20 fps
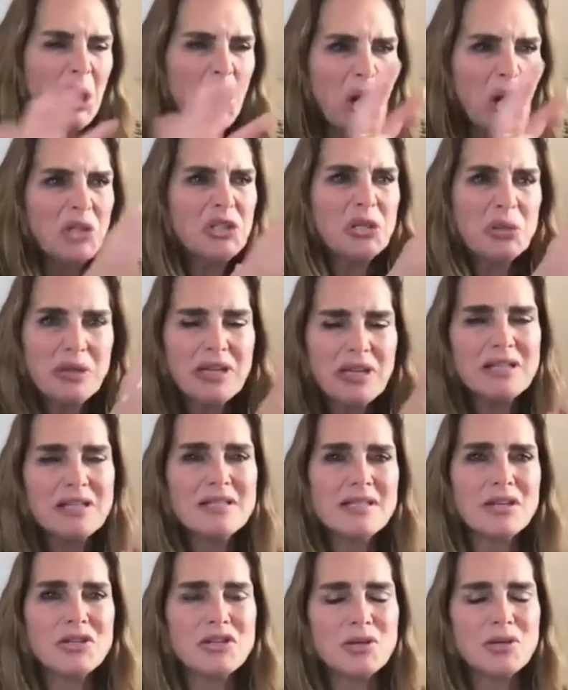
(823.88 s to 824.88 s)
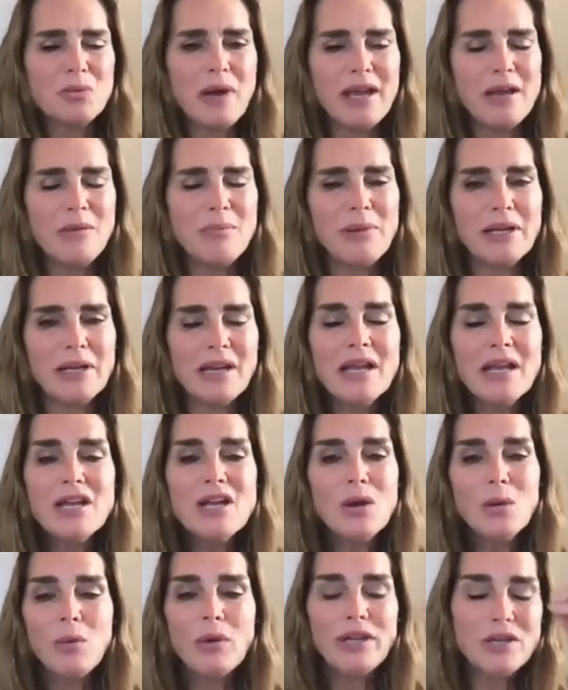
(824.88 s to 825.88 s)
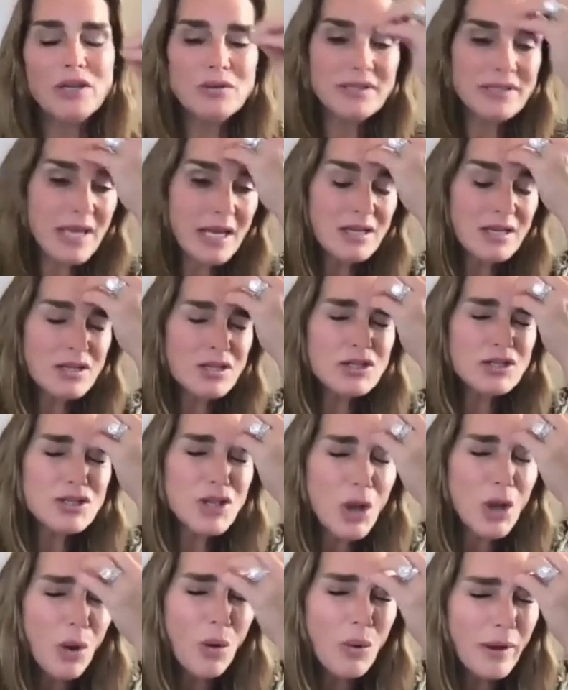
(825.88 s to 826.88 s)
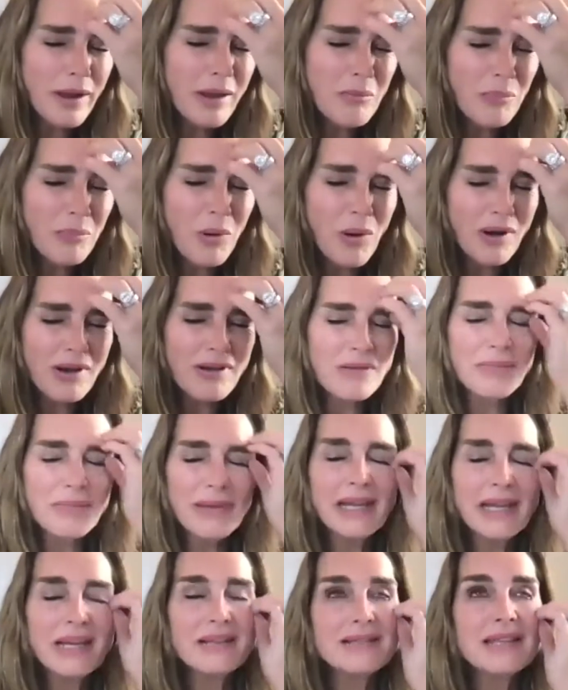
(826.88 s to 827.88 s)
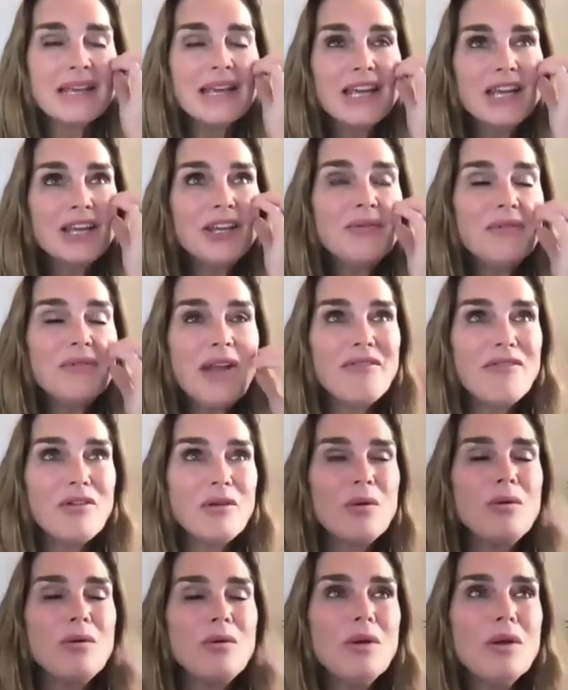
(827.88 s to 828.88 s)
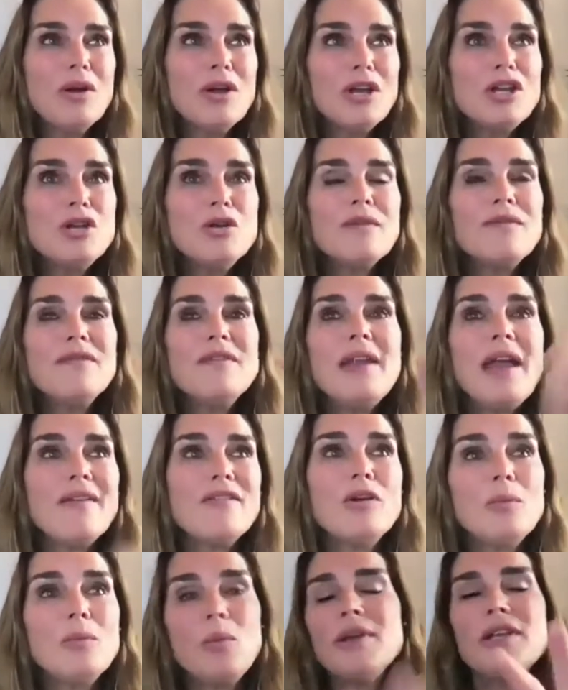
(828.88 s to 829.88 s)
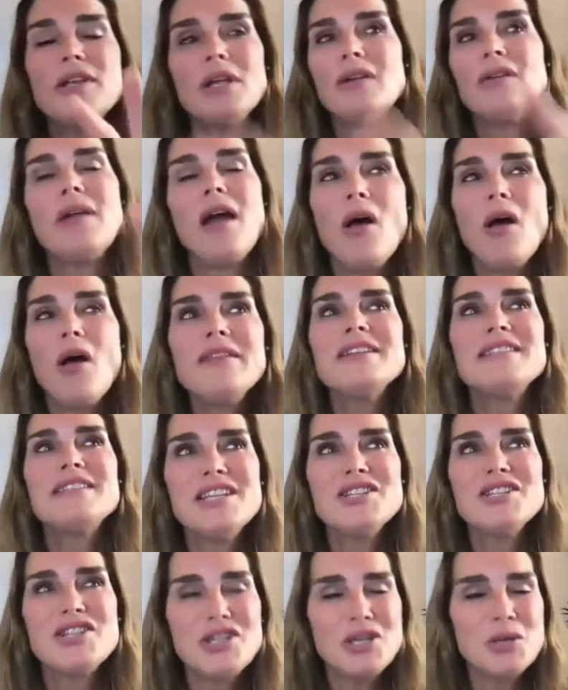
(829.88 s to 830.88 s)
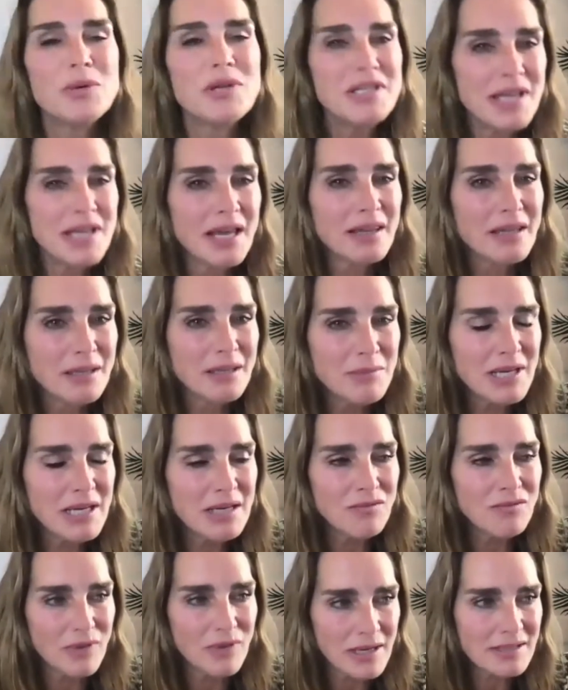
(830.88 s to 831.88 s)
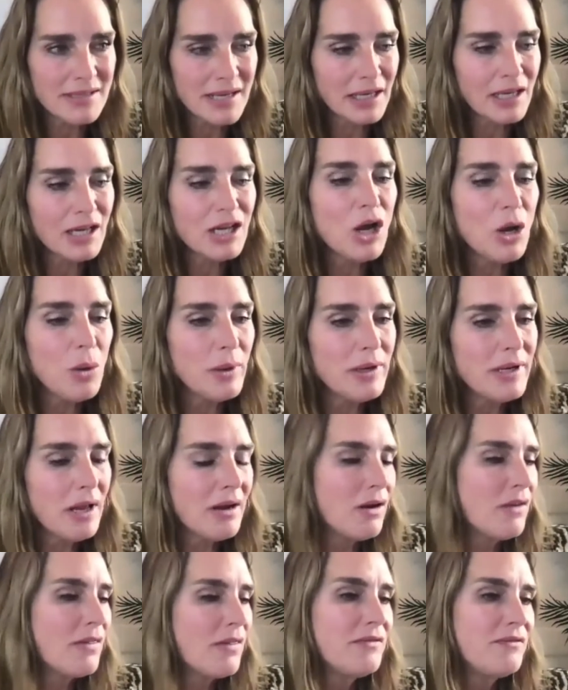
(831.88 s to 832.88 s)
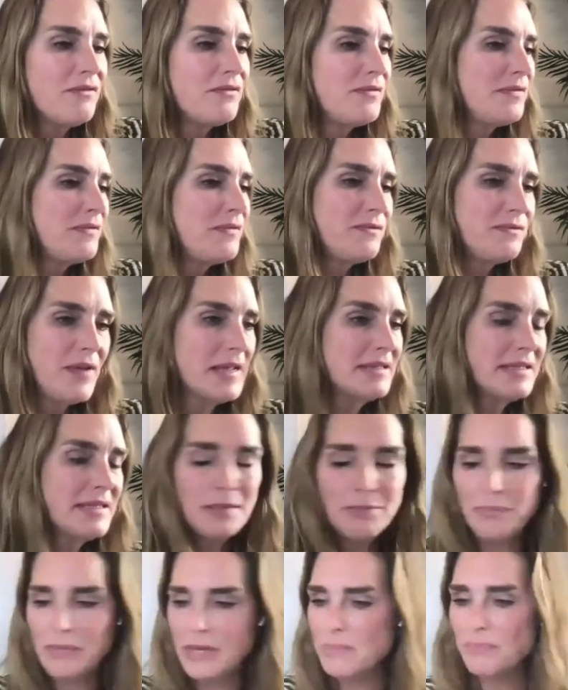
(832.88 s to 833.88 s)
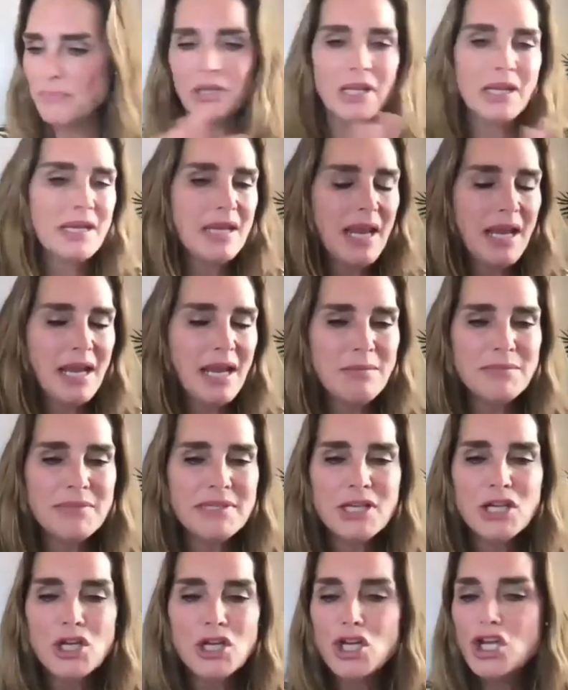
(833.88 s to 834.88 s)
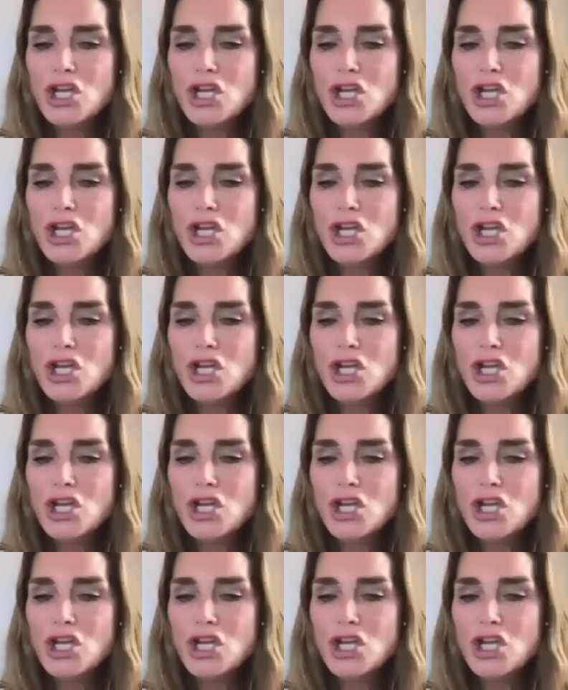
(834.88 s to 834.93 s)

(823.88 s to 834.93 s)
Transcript: alter it in such a way. But what you said is so important, because you have never, when all these things that you were telling me right a second ago and are the fancy people and names,